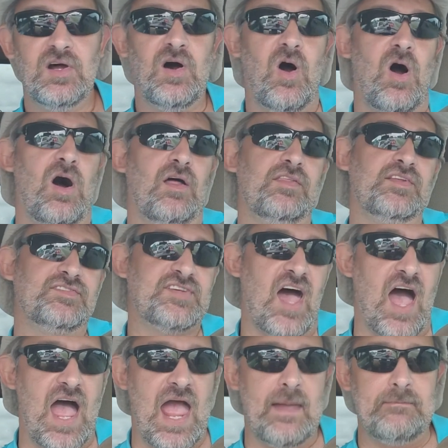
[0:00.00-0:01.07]
all the
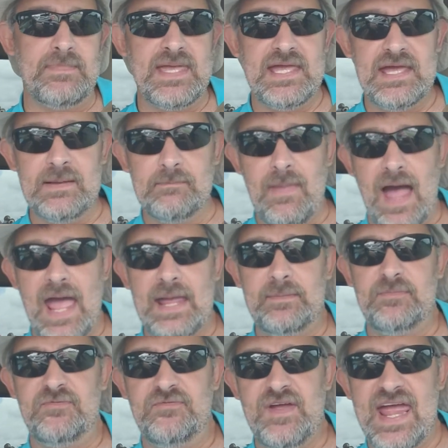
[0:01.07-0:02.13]
time, me in my
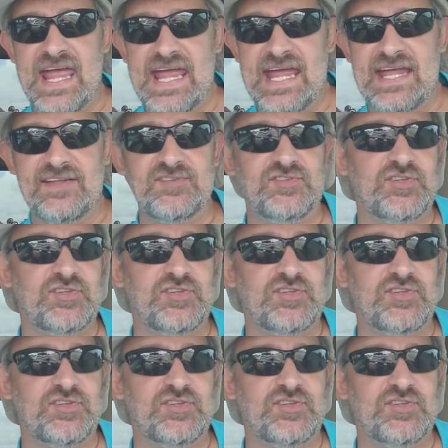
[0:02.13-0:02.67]
van,